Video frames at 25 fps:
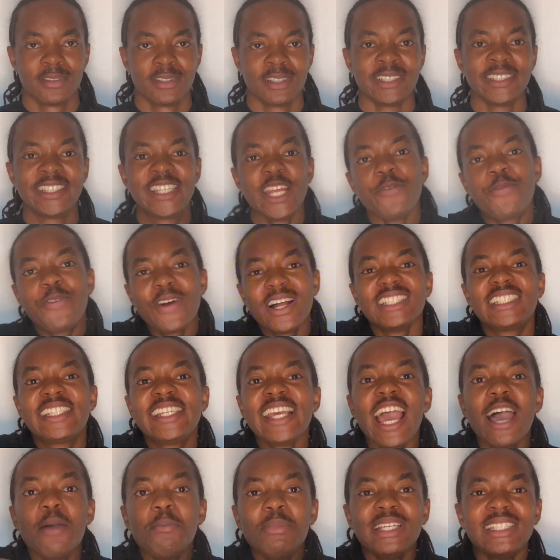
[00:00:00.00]
Different
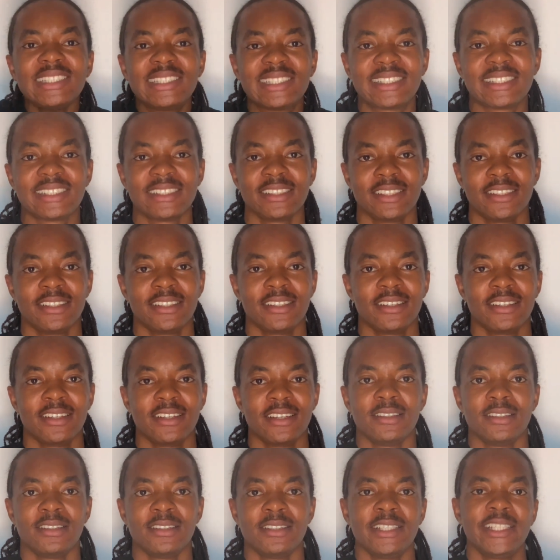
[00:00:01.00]
here means
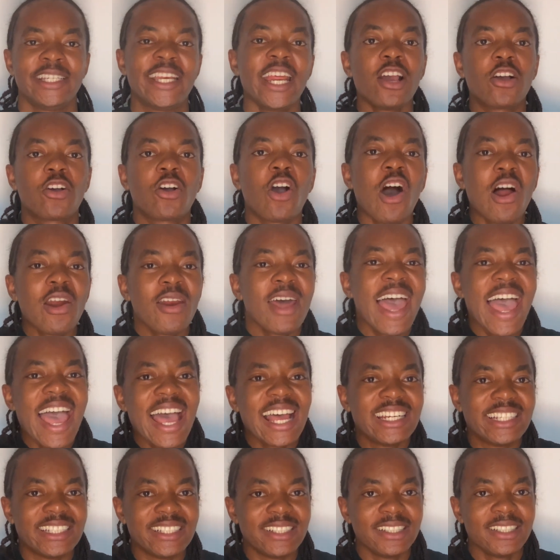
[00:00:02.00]
they call
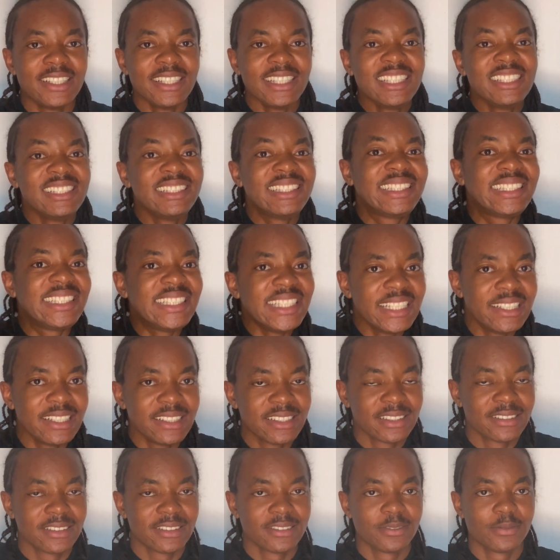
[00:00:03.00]
head
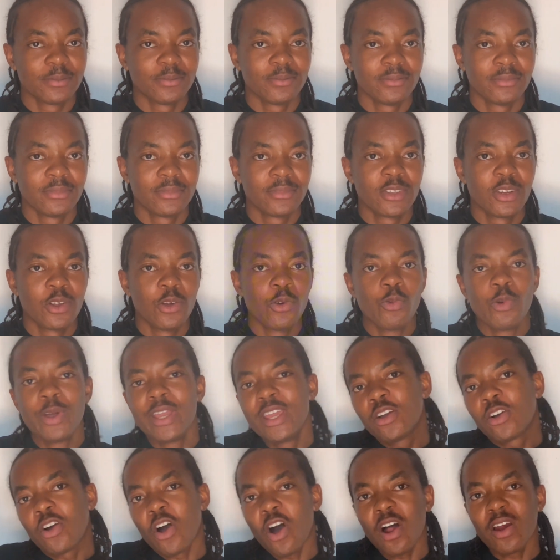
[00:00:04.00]
isi,
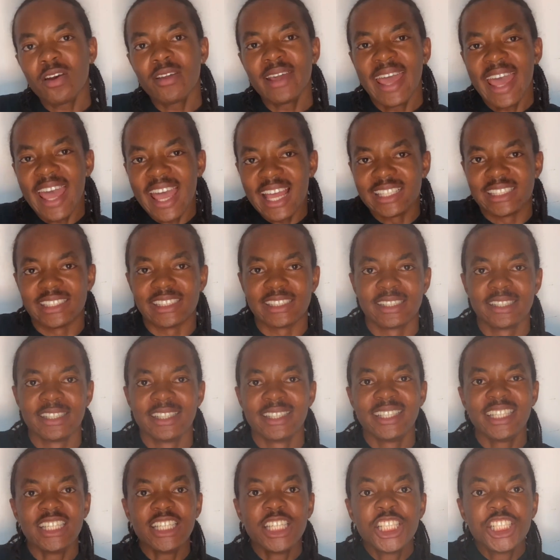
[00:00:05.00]
we call head
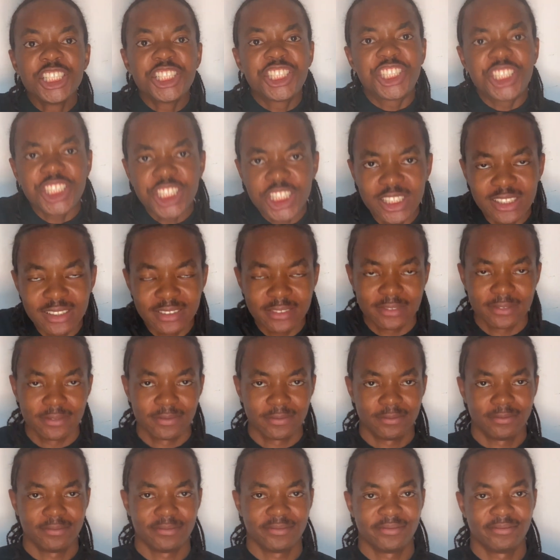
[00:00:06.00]
ishi.
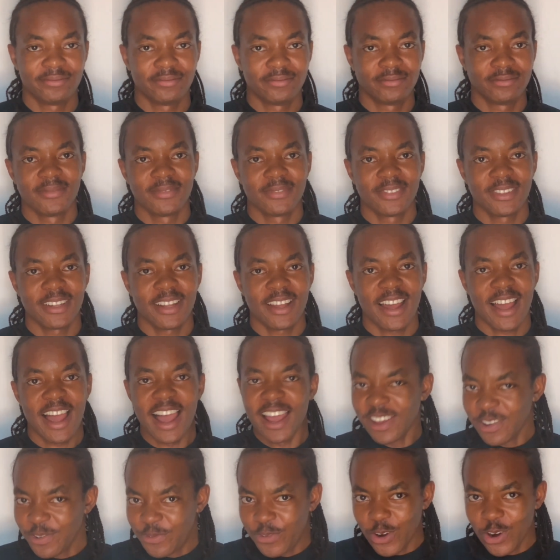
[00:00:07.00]

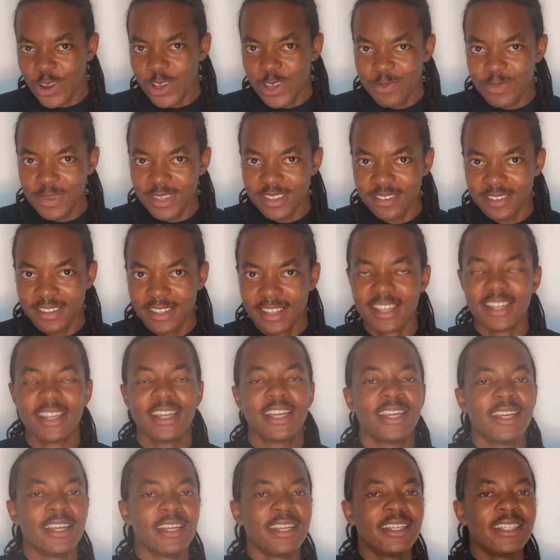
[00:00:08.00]
Are you following me?
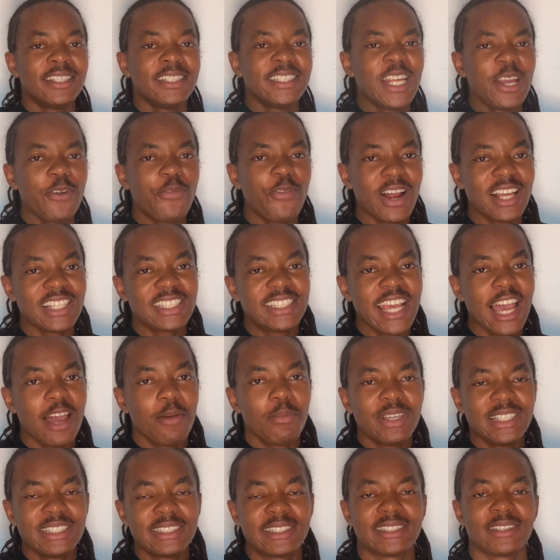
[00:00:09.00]
Difference here
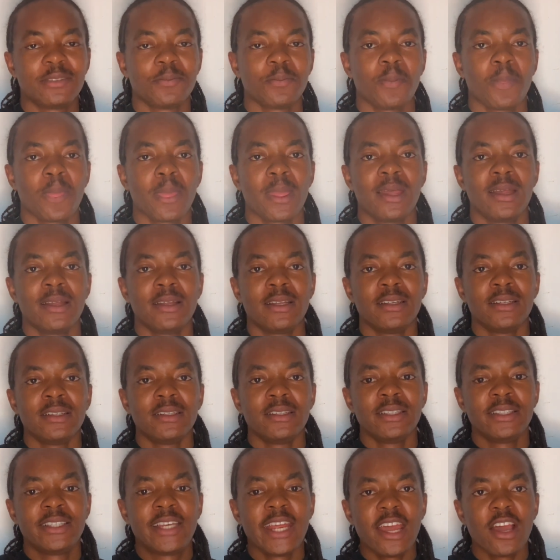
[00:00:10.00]
means
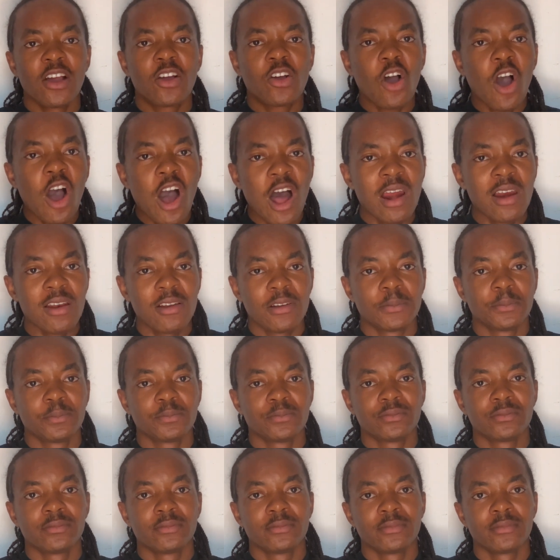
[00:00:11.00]
they call
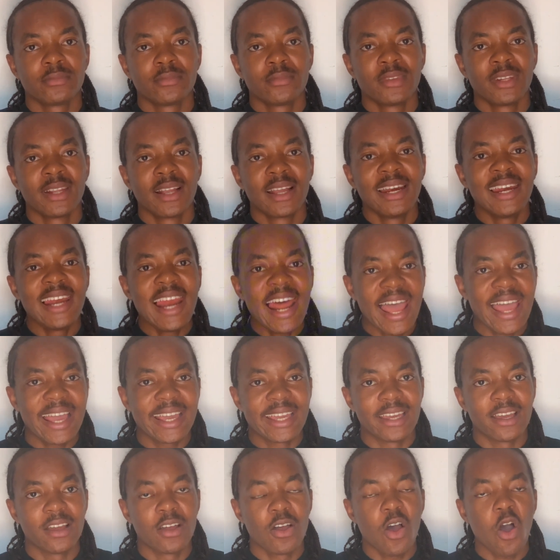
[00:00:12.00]

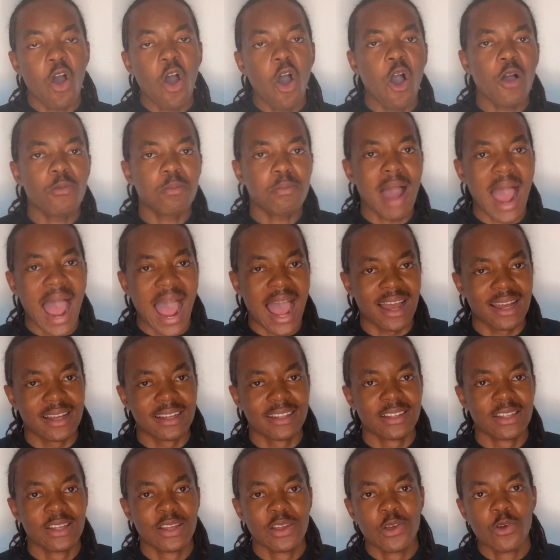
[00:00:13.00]
leg opa,
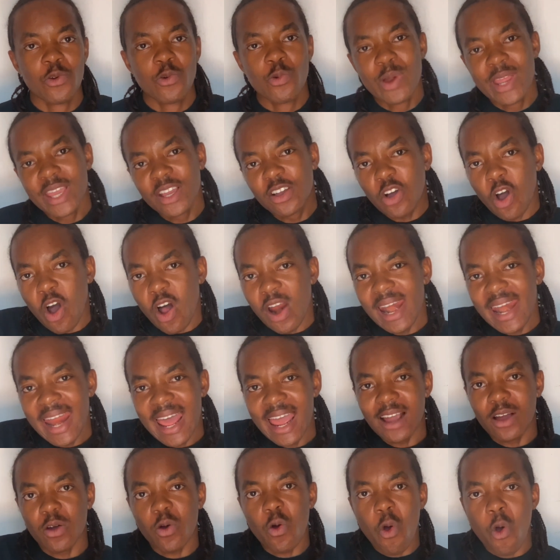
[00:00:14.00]
we call
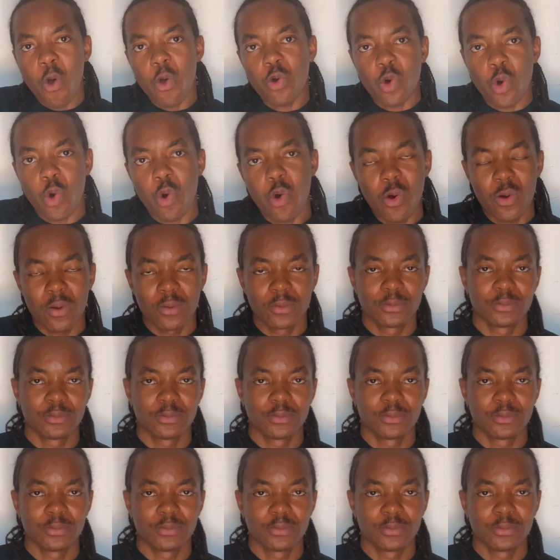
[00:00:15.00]
leg oko.